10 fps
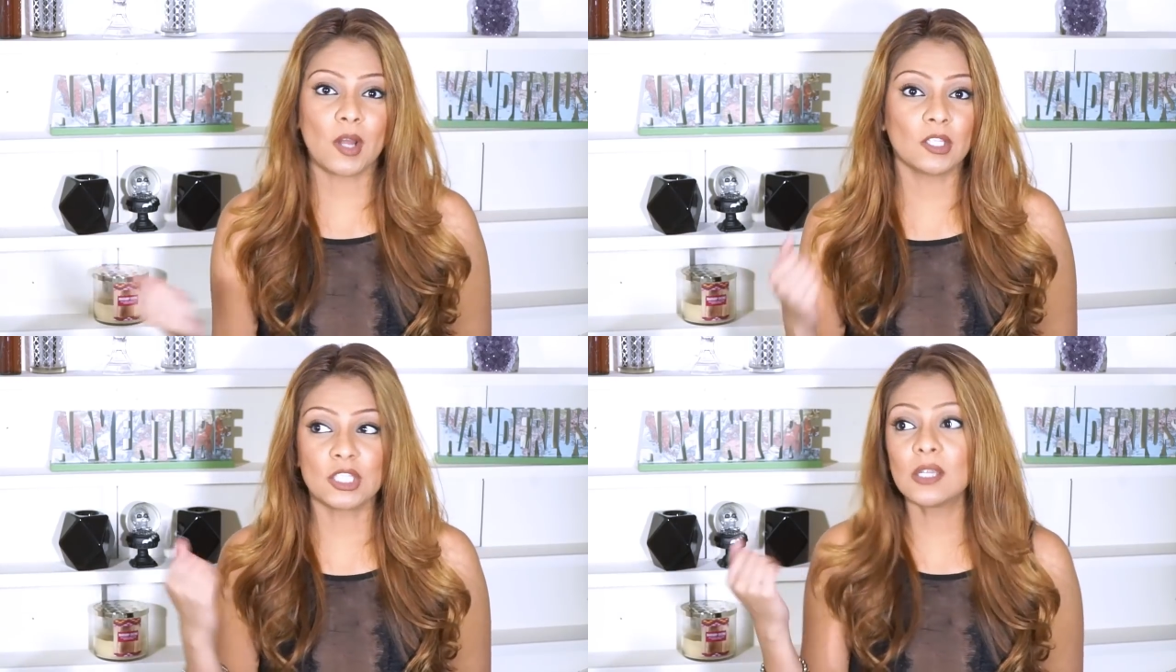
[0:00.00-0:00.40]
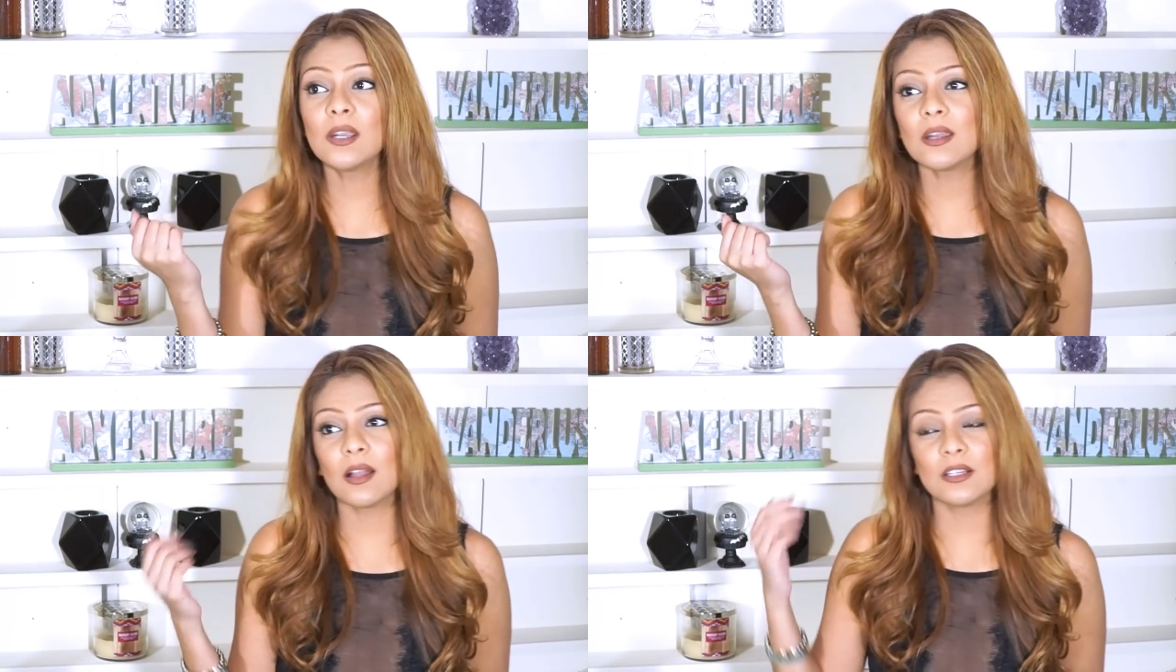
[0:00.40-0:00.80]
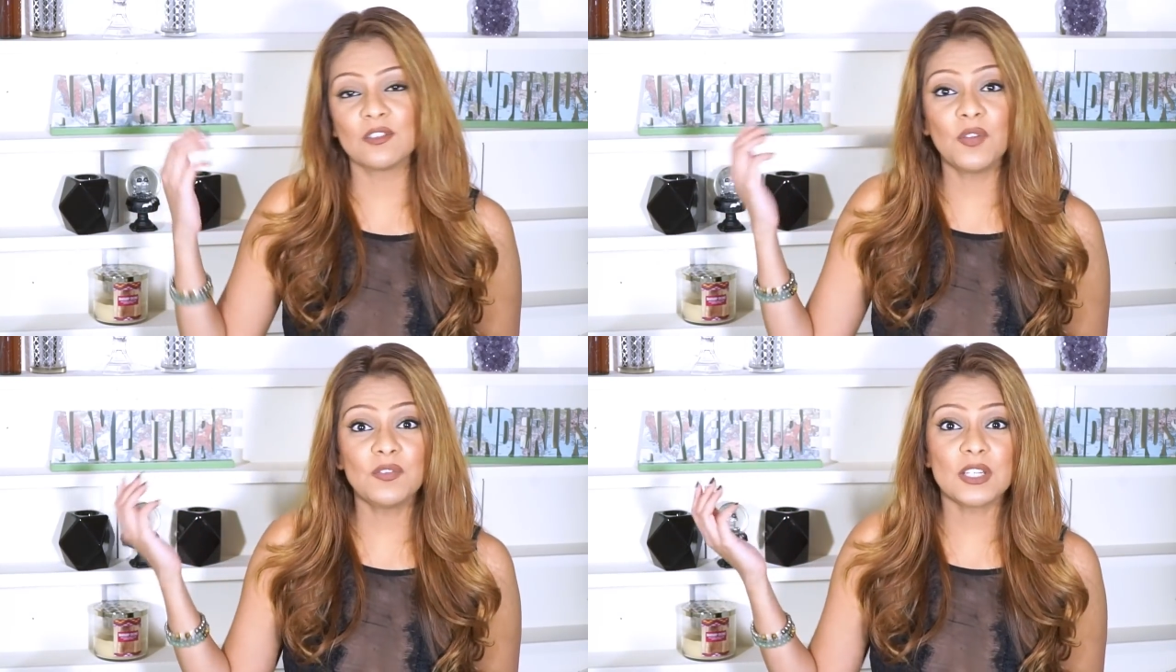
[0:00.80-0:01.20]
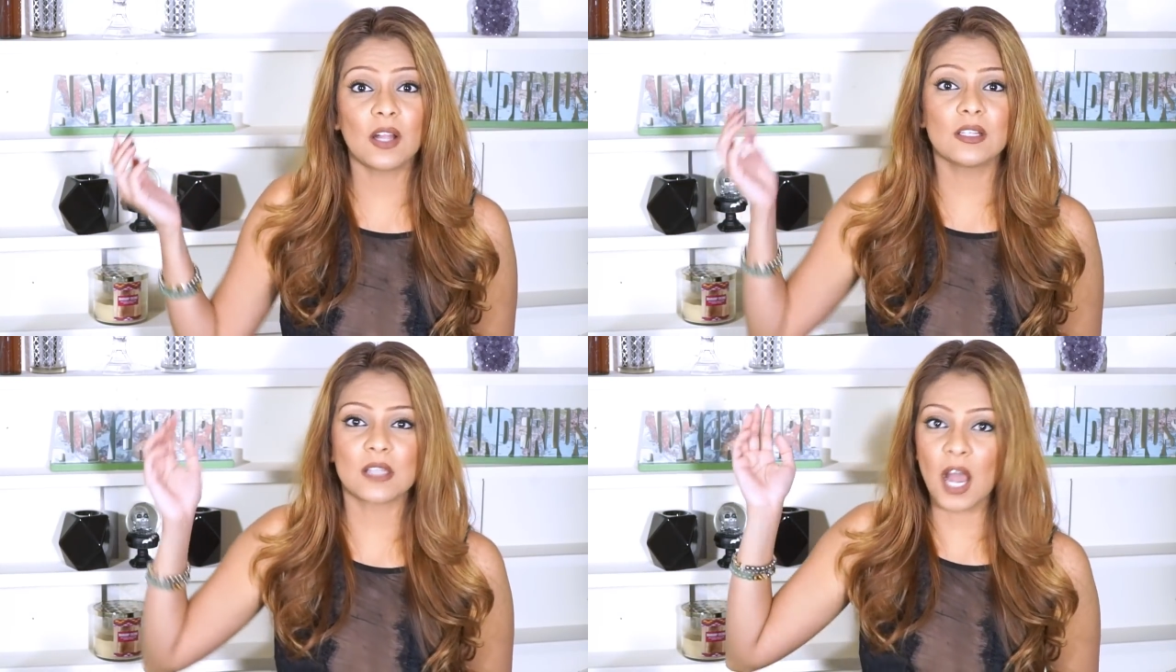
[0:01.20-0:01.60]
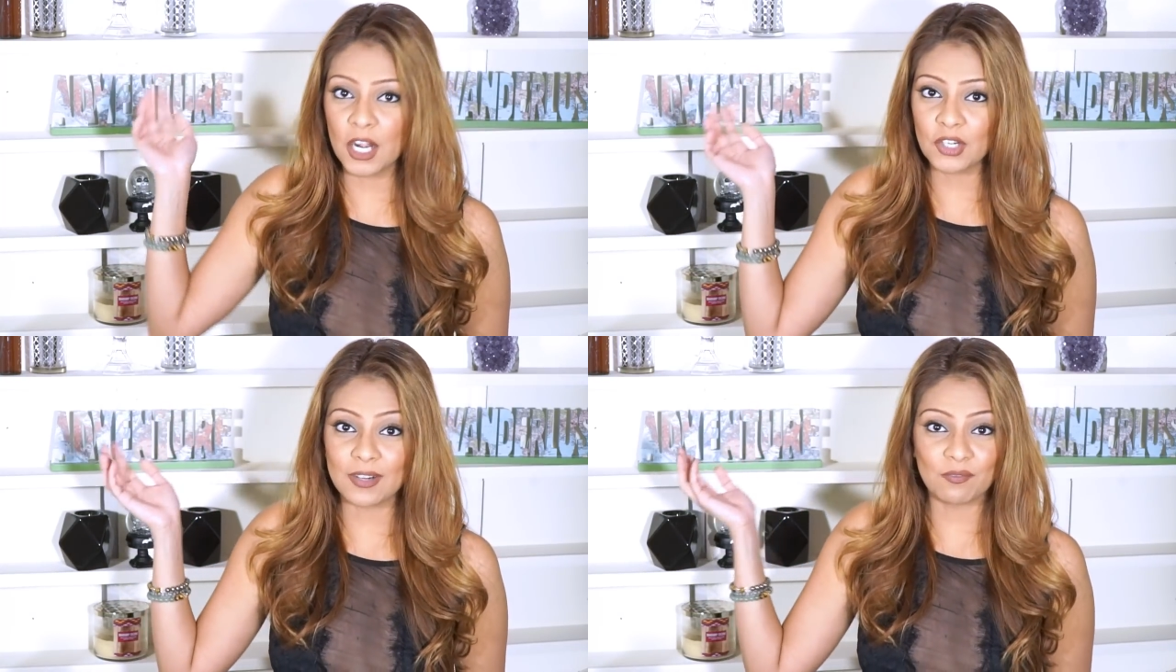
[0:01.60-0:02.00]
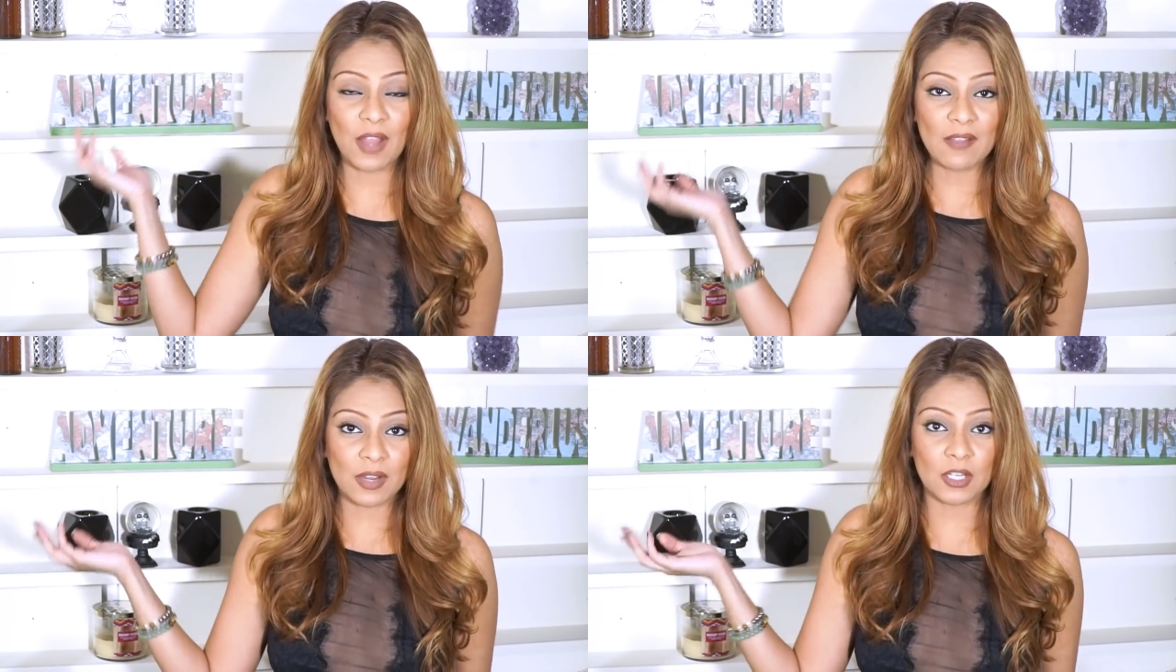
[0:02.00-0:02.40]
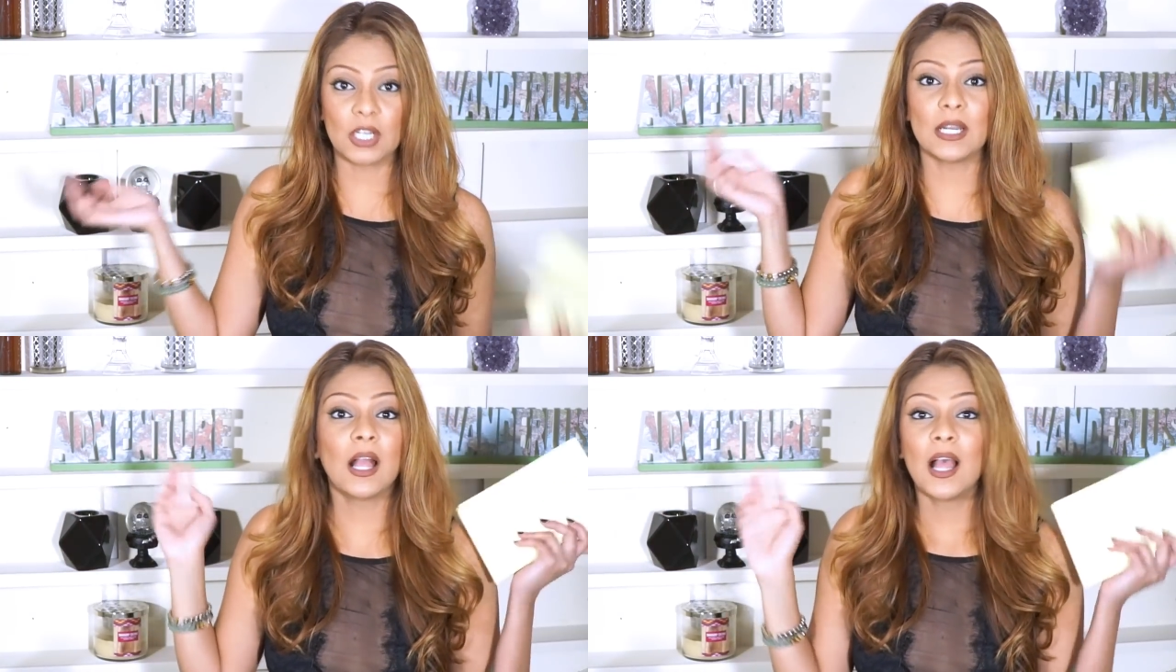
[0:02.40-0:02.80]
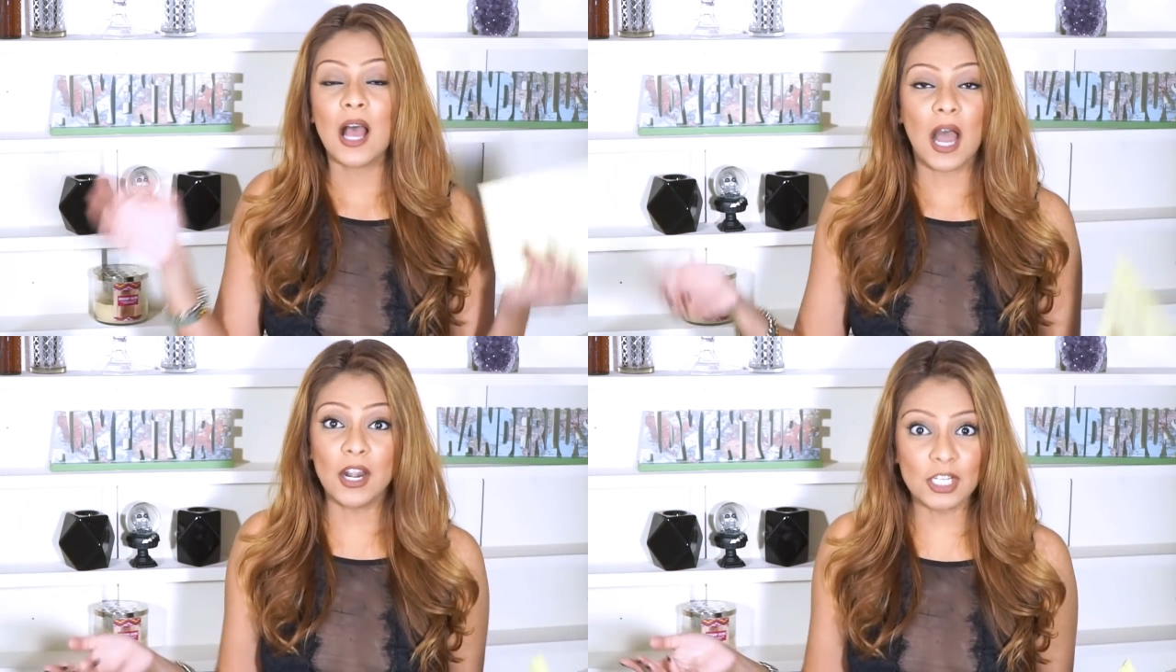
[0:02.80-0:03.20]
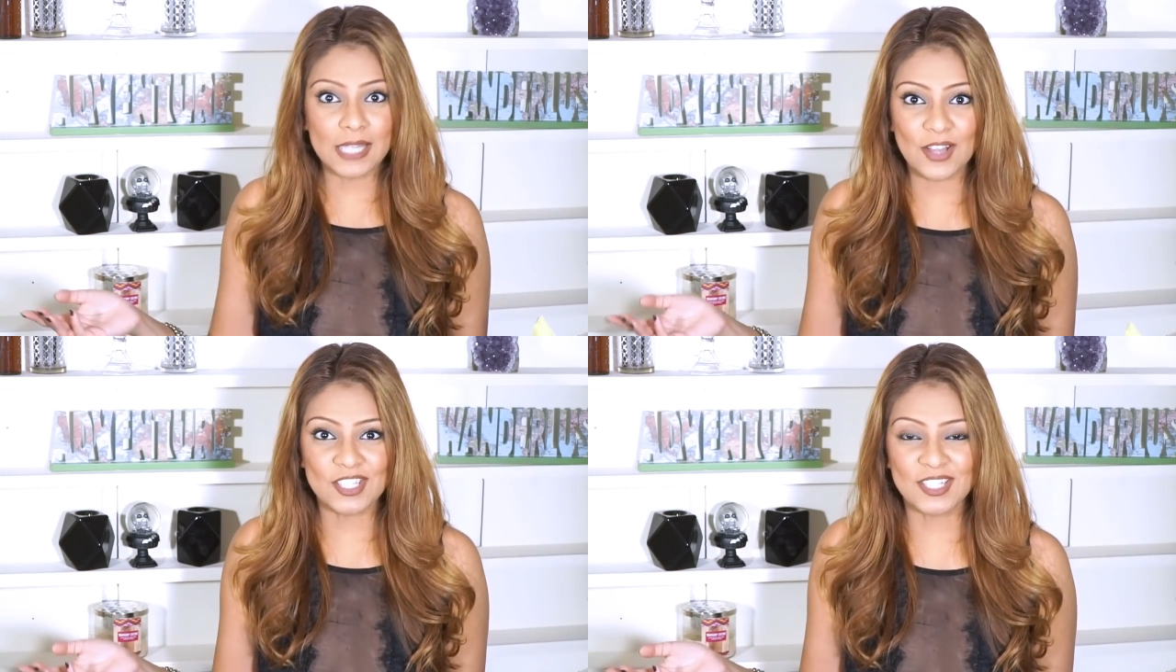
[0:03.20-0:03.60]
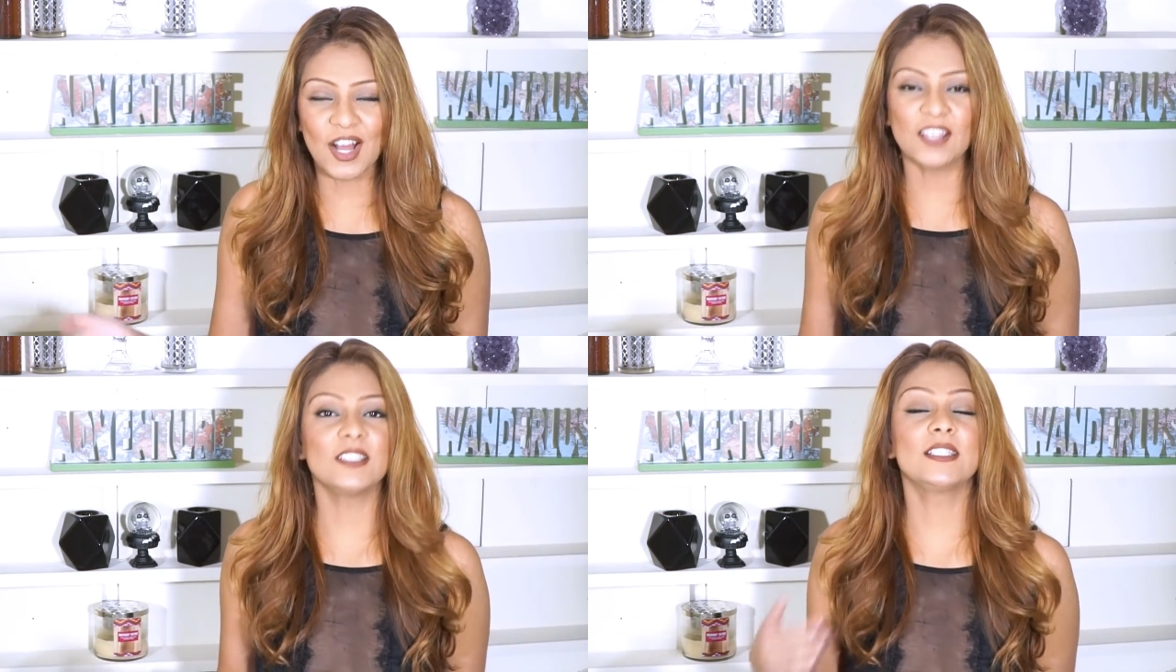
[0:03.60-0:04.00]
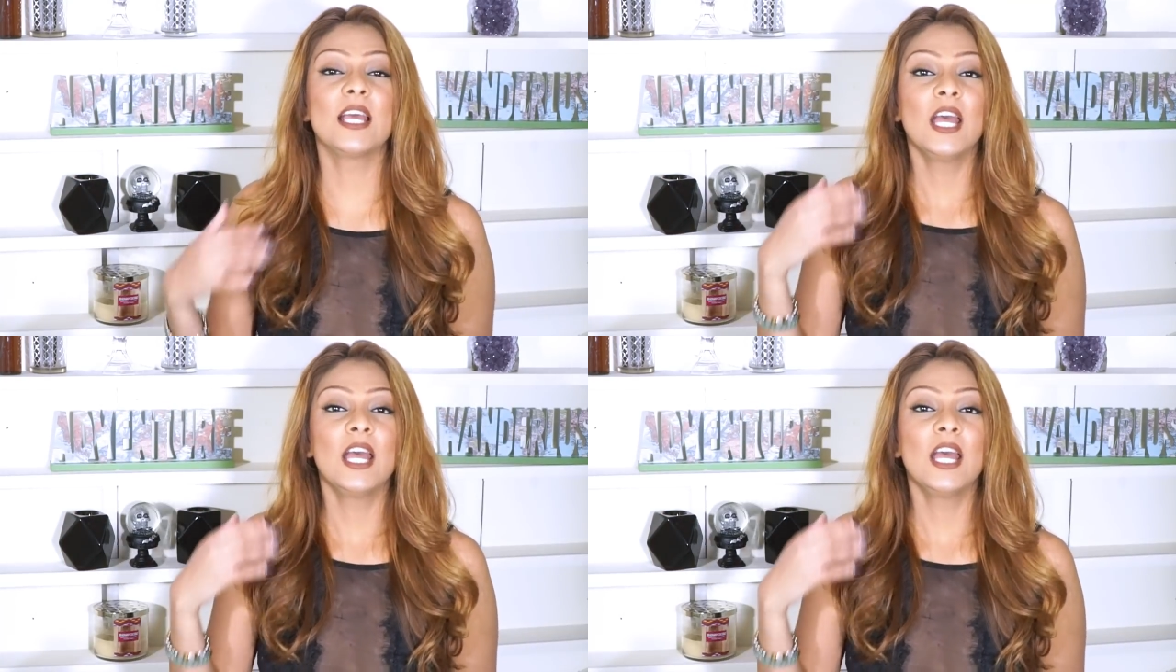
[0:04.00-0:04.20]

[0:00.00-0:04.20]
$30, $50, $100, $500, $100,000.